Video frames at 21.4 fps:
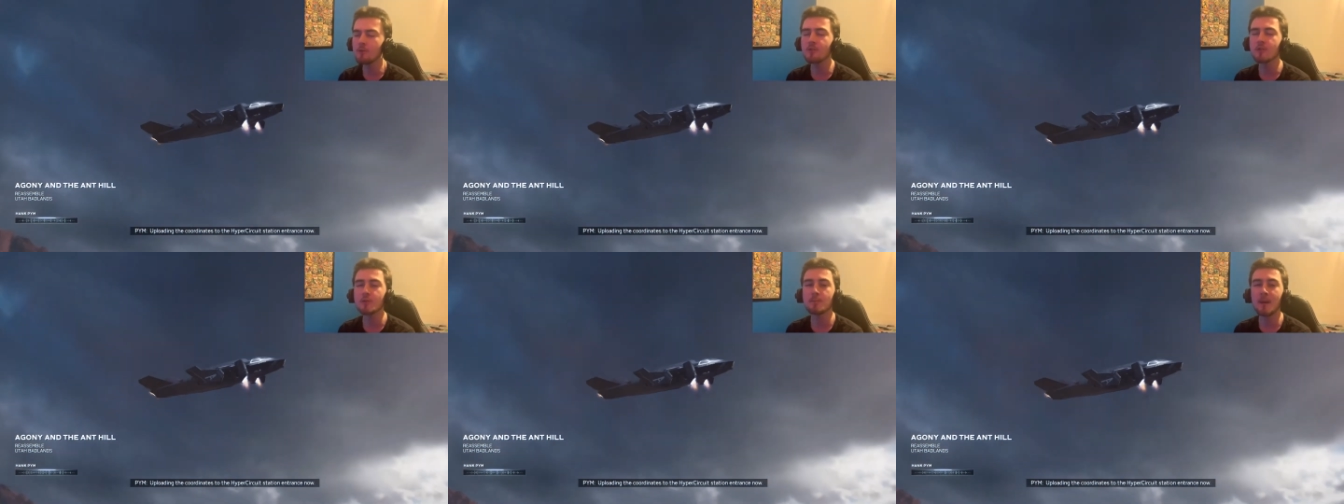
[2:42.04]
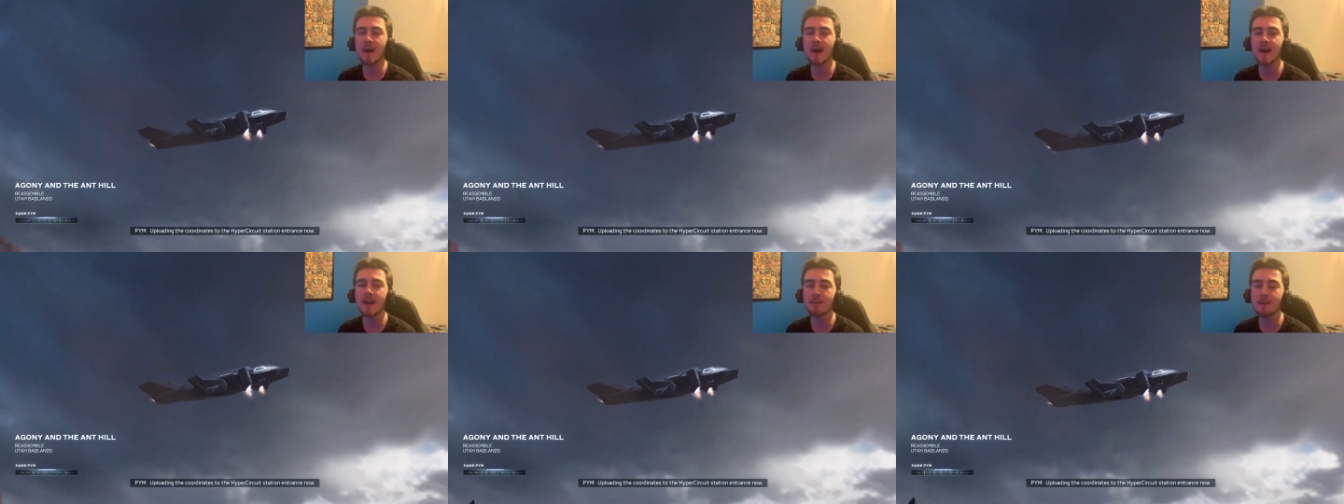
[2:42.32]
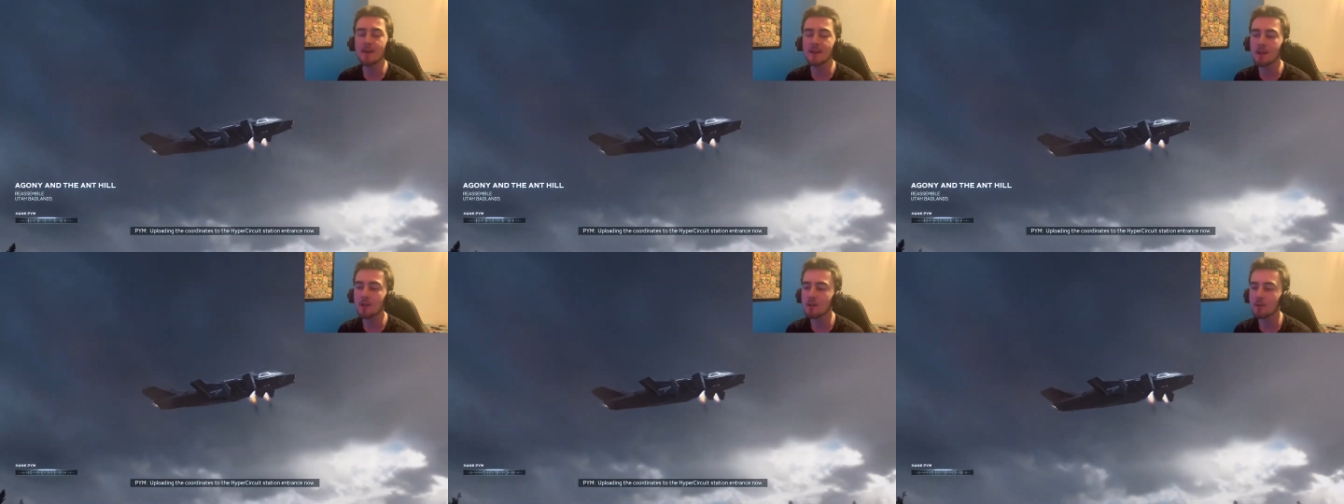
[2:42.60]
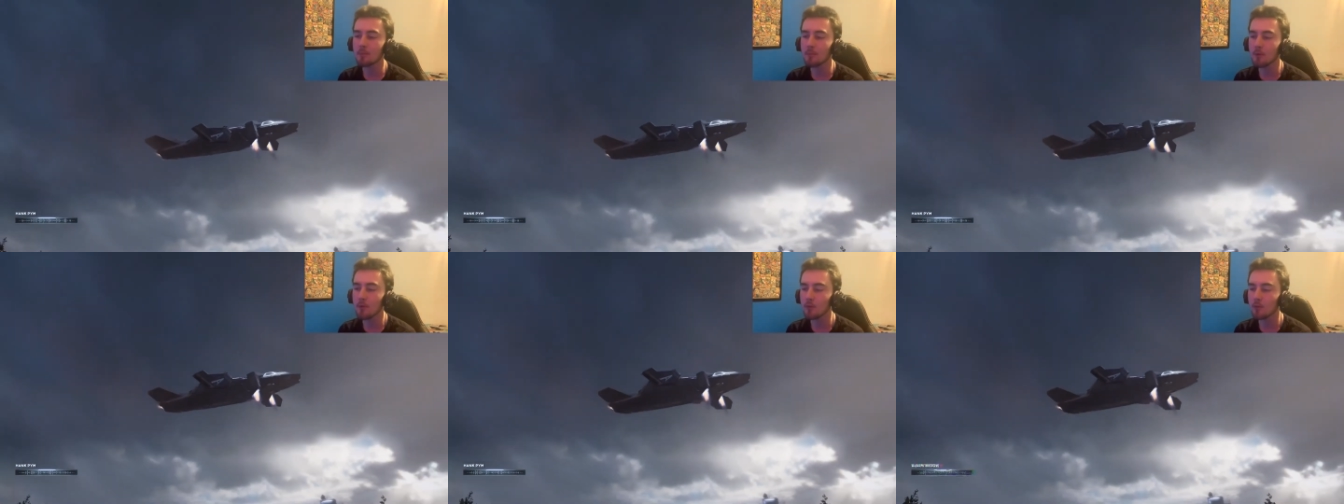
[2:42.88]
if Spider-Man
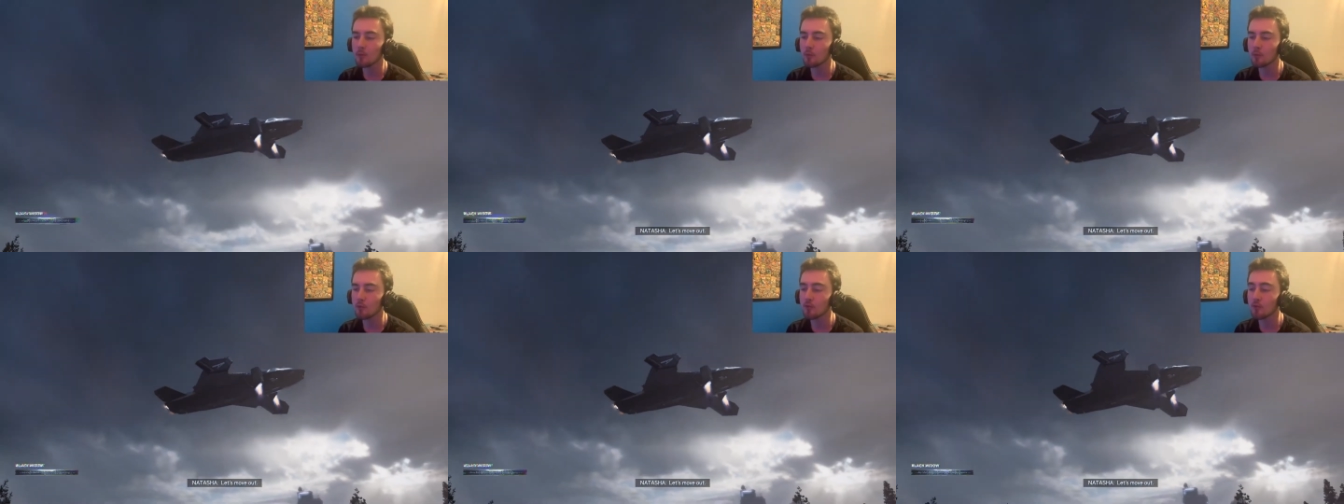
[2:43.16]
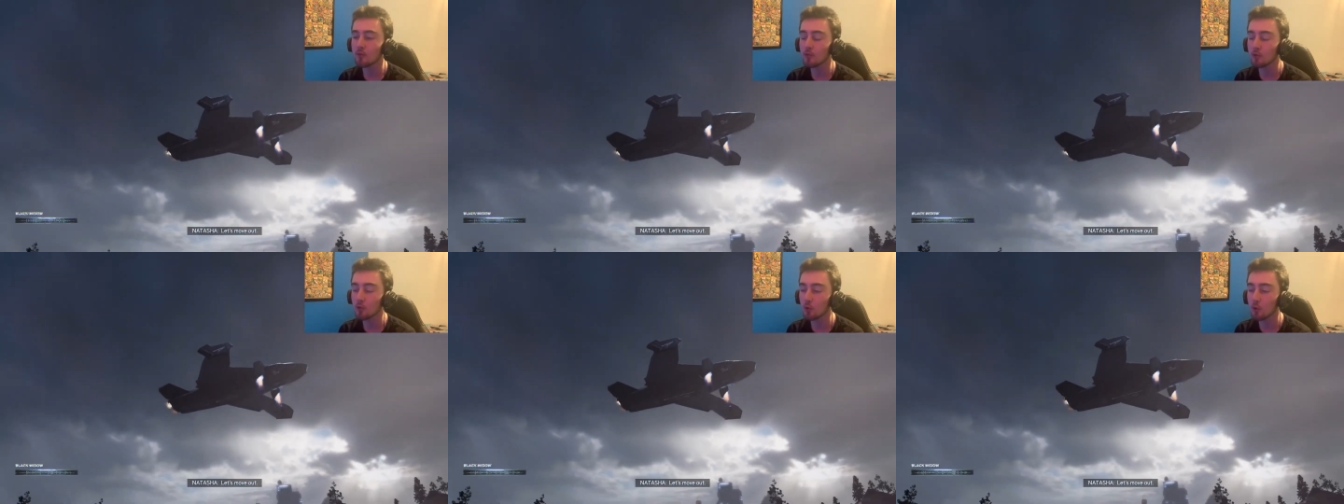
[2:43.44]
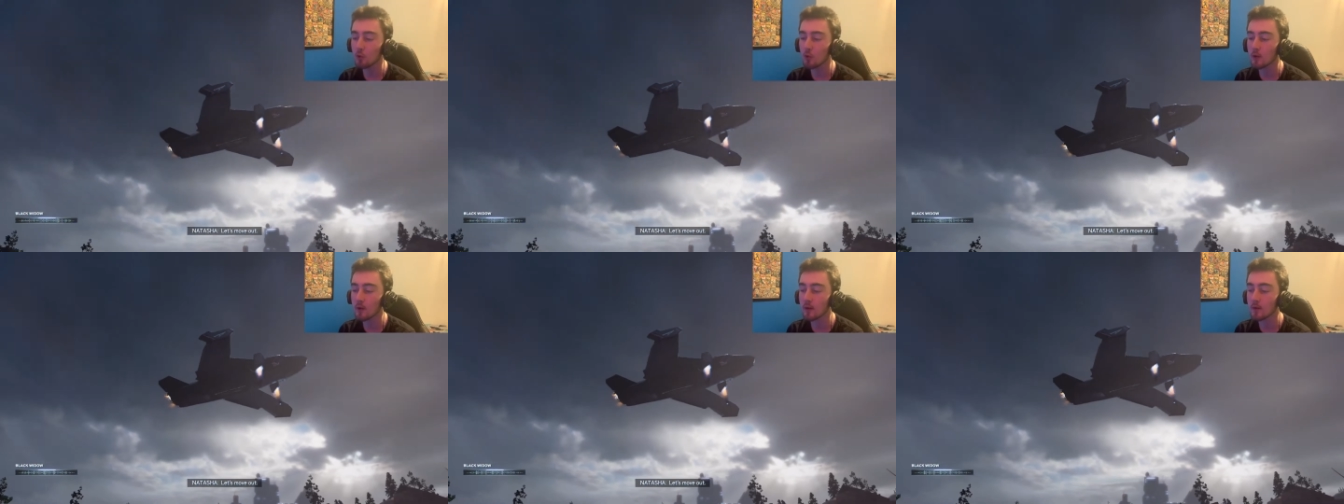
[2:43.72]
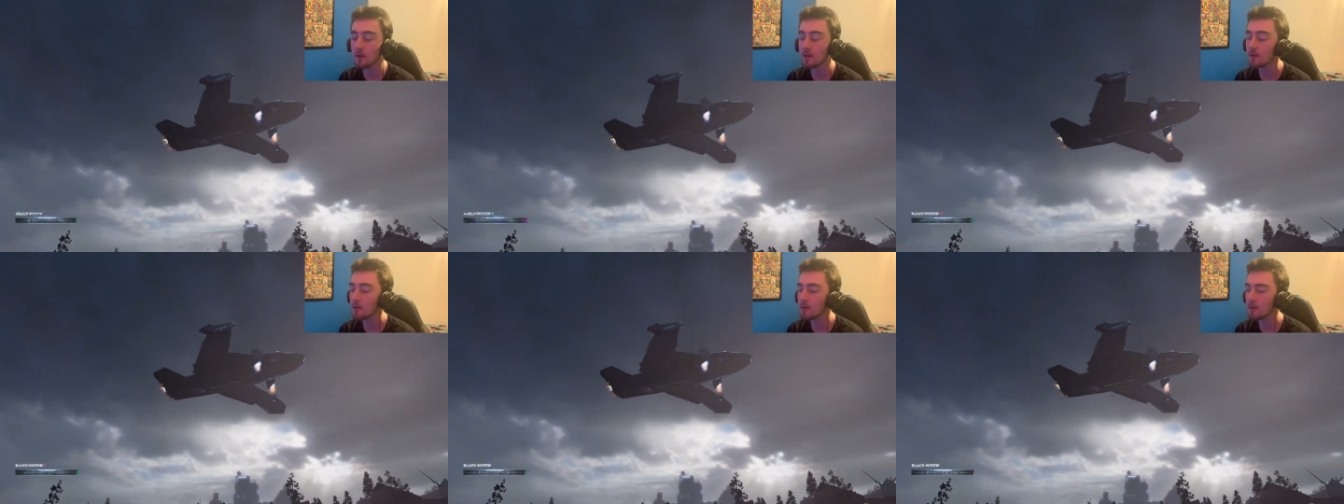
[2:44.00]
has a post-launch
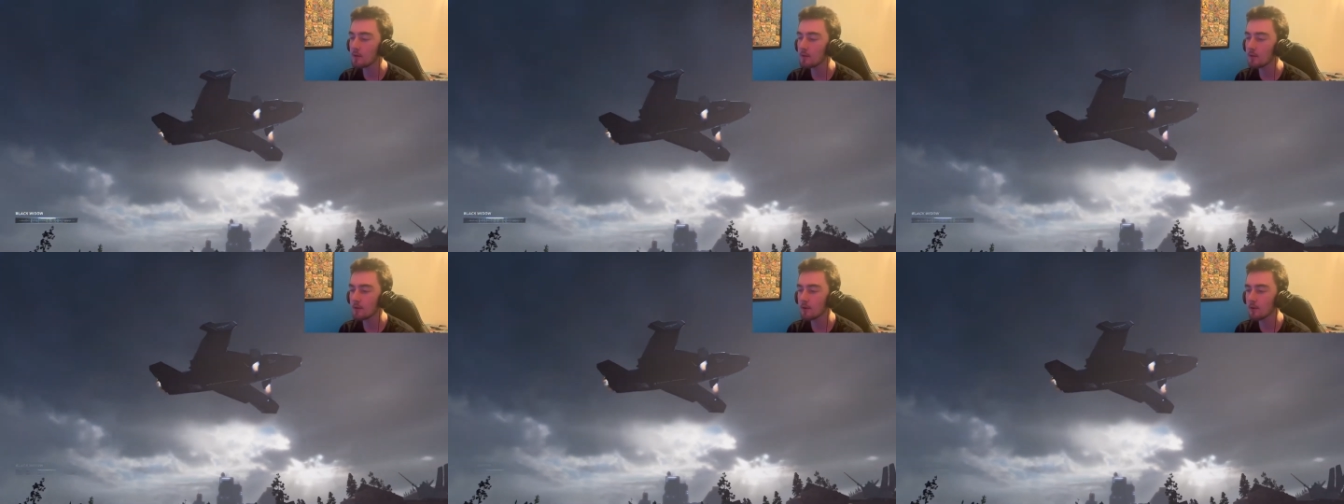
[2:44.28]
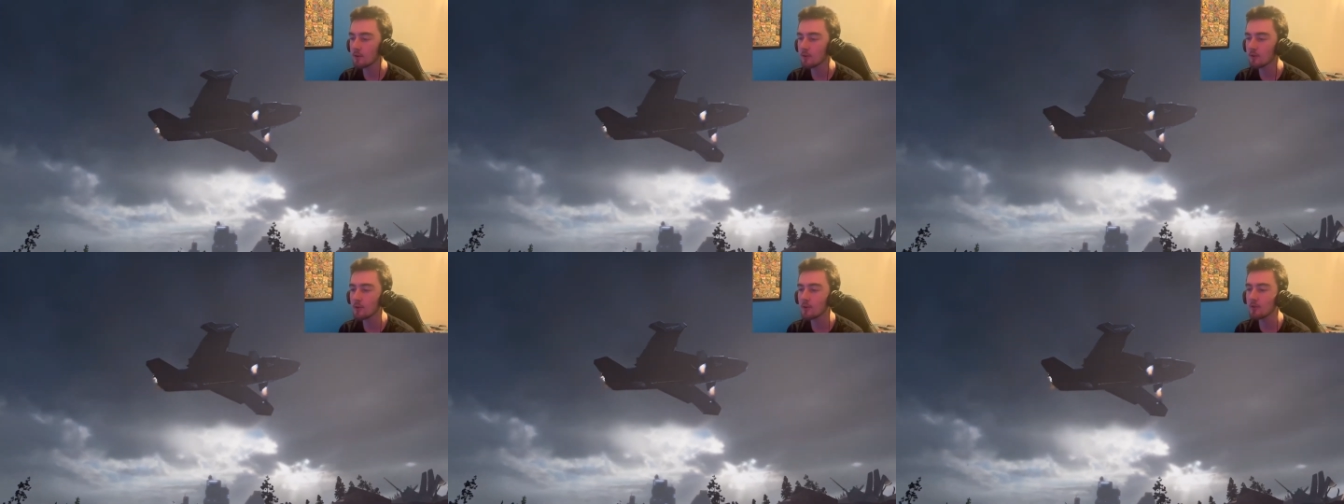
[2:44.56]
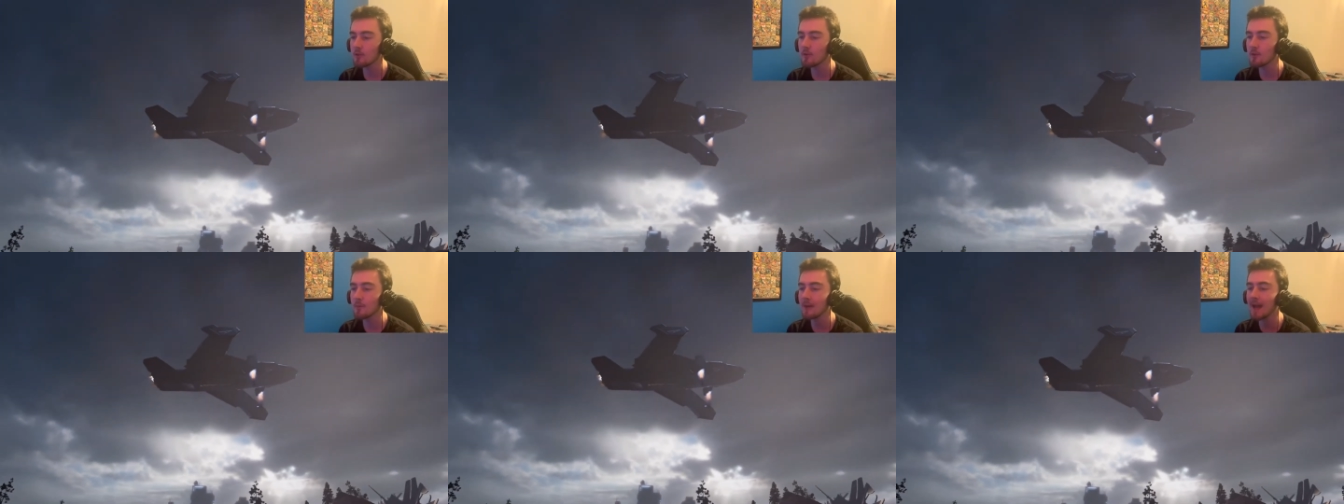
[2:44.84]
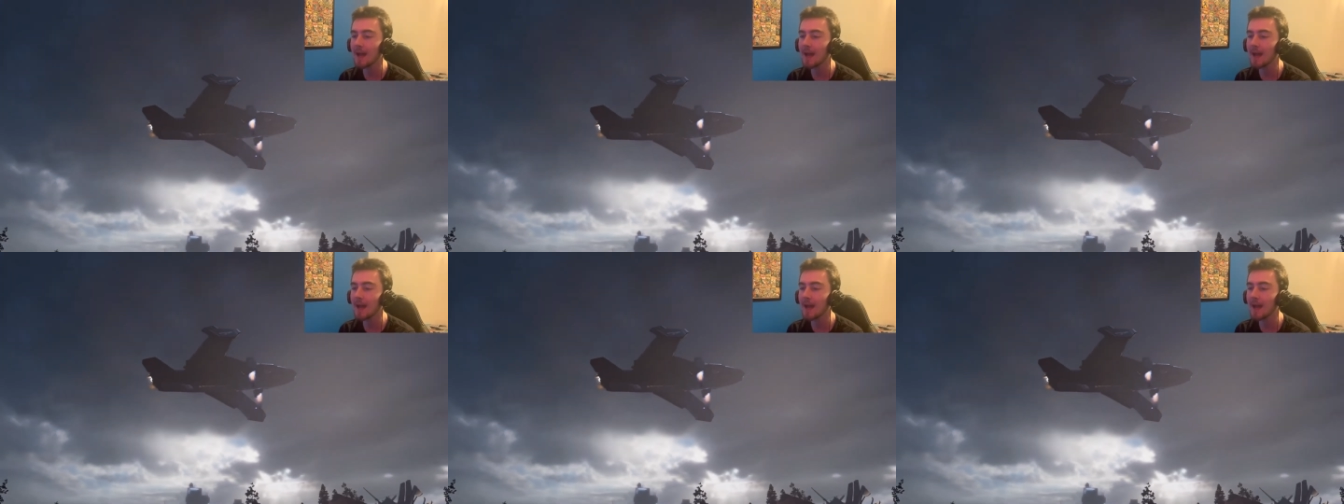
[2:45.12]
story. Because I know it's going to be